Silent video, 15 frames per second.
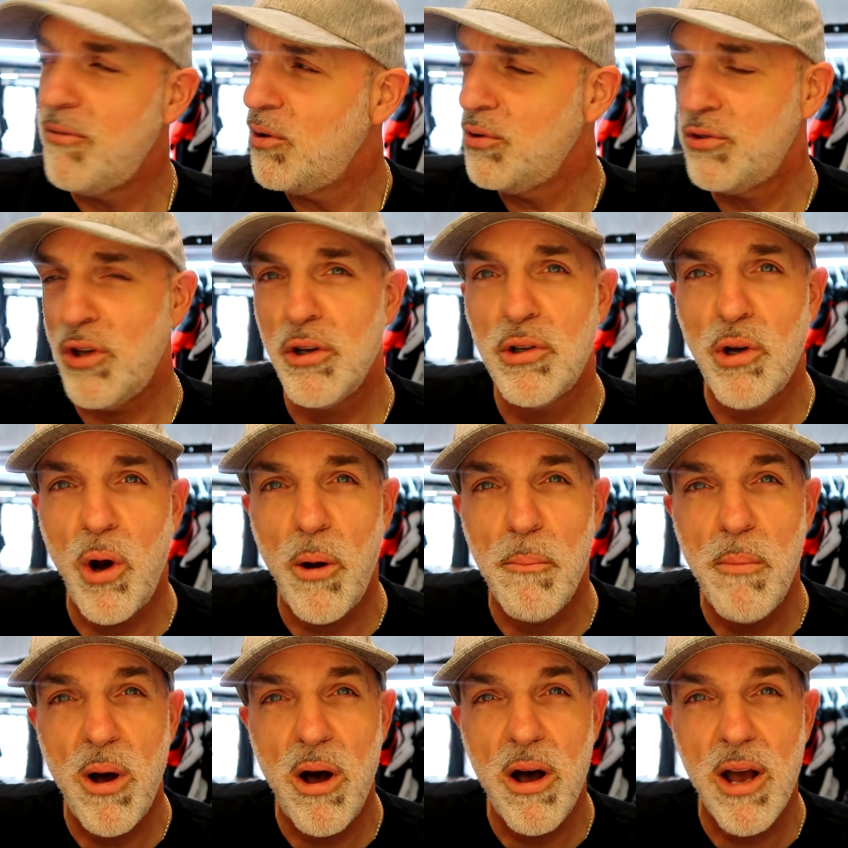I've also got
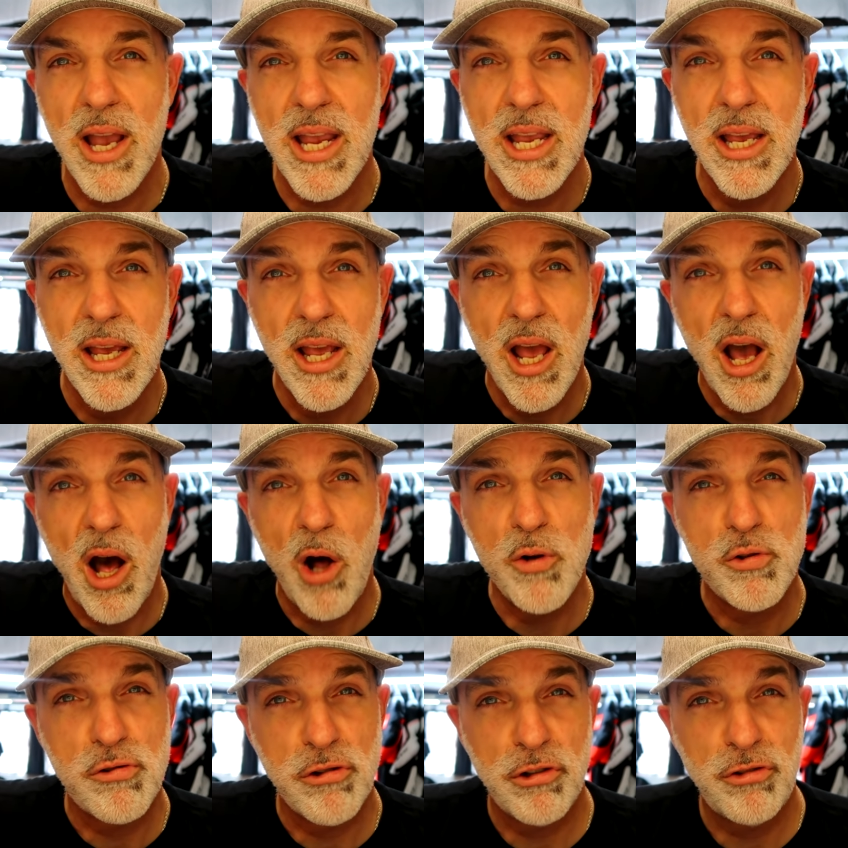my
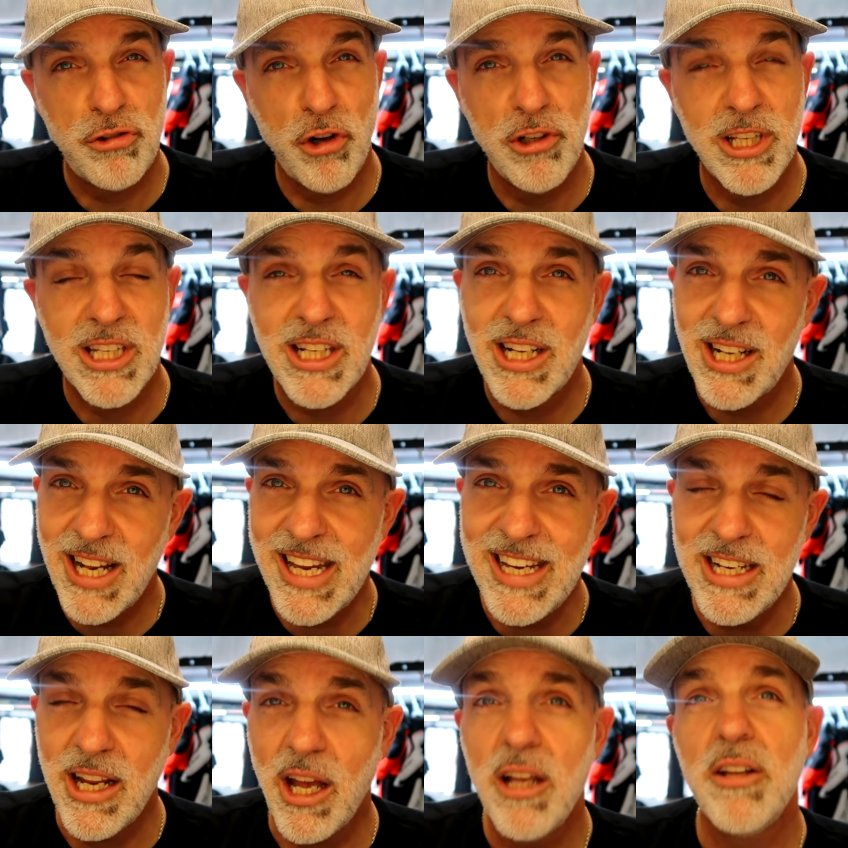ultrasonic
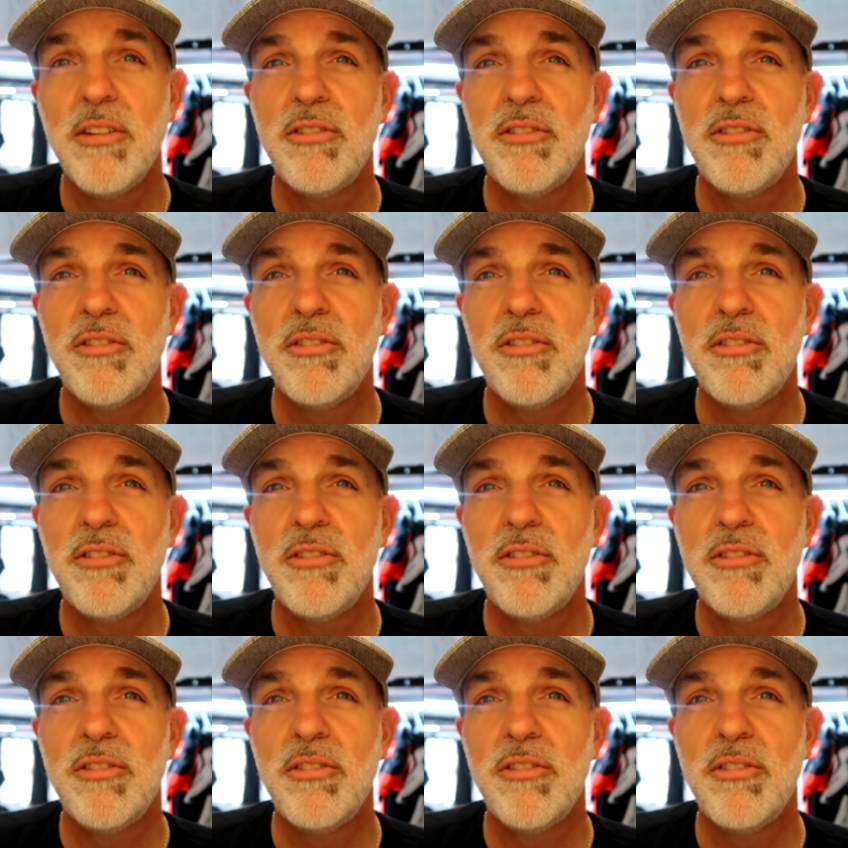cleaner,